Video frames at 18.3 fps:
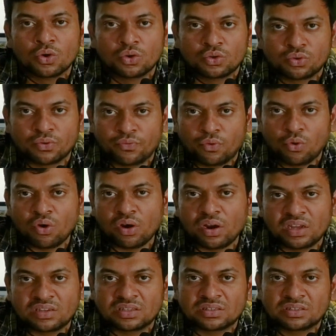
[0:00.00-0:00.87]
So four
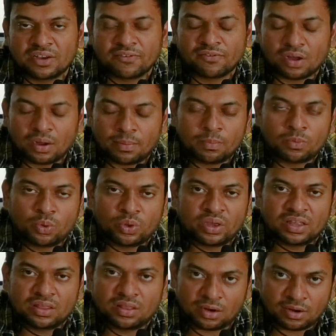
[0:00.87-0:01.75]
nations have come
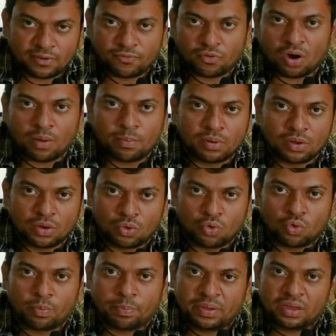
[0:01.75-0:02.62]
together and formed a
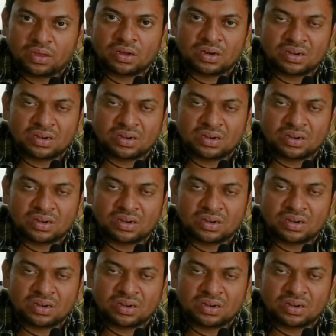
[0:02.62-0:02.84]
grouping.